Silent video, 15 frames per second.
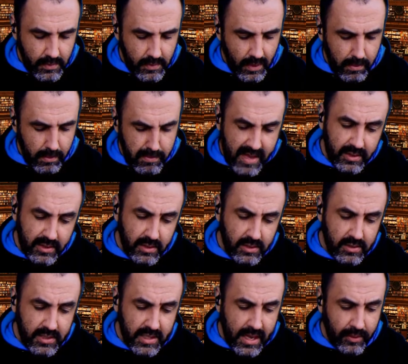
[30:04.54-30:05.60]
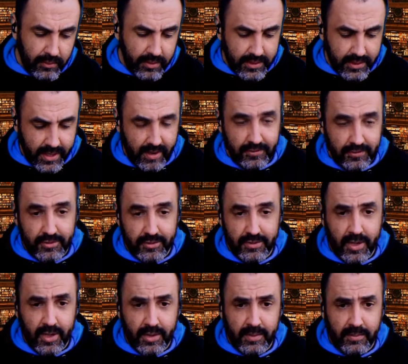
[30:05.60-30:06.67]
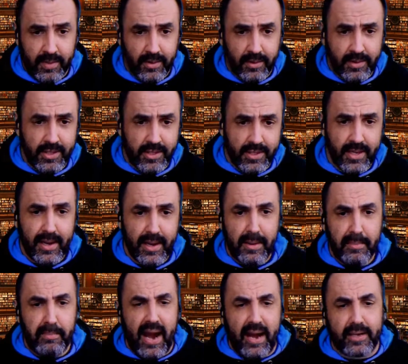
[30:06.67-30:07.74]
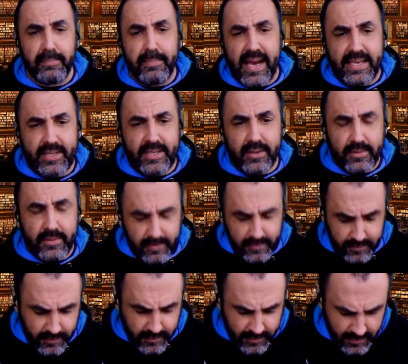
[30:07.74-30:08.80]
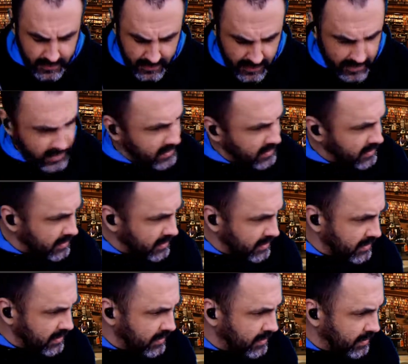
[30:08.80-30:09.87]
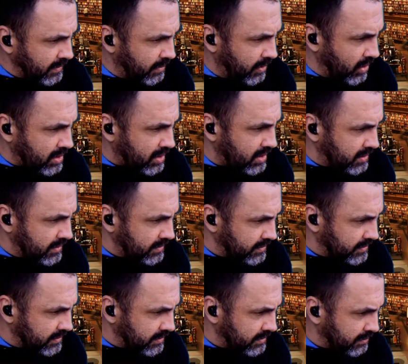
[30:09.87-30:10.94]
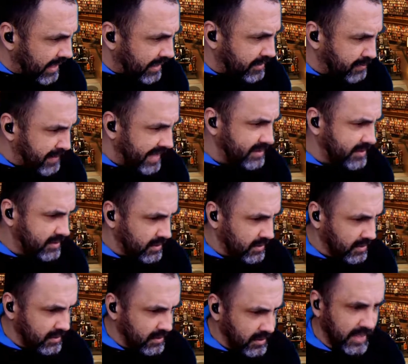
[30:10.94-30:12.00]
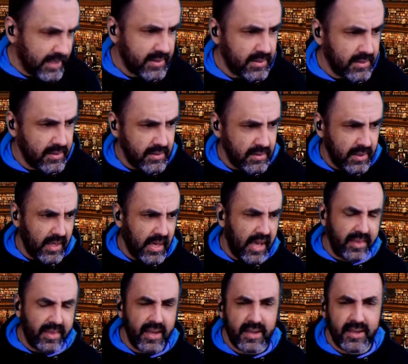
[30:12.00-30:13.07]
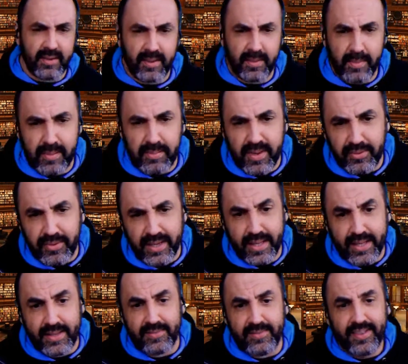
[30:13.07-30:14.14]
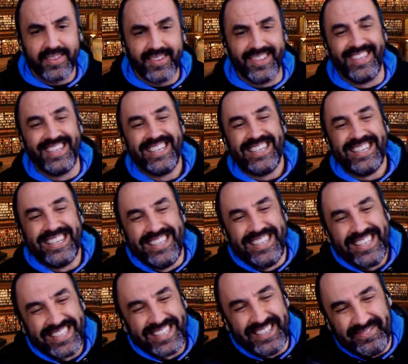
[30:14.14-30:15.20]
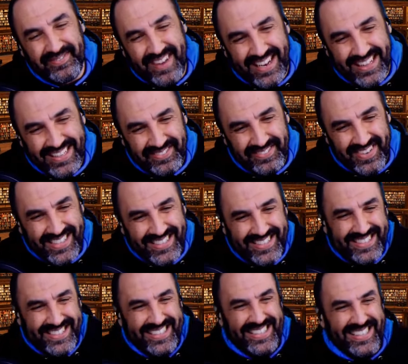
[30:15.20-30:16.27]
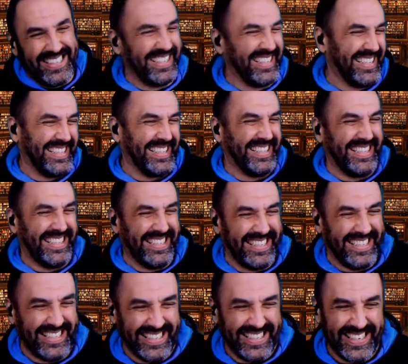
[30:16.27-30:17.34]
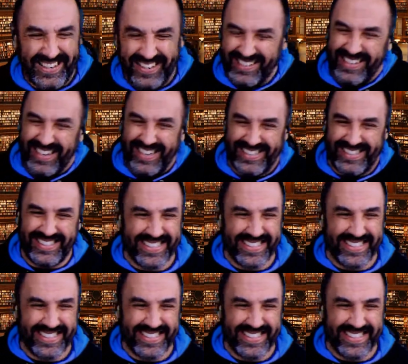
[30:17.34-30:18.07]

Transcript: mentors, I will have to talk about this Mark Mason book. Mark Manson, yes. Yeah, I think he may be related to Marilyn Manson or not.